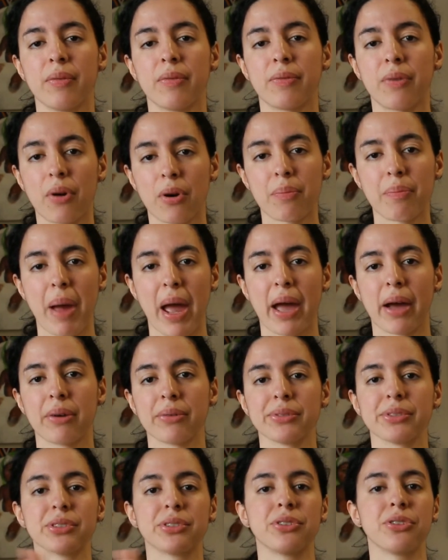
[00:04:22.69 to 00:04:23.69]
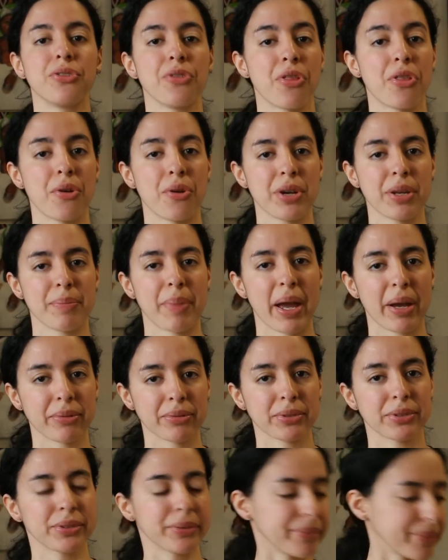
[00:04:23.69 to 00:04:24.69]
4 pounds to 30
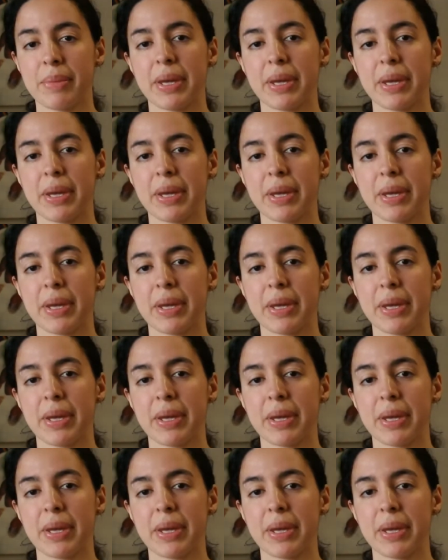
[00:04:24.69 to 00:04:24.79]
pounds,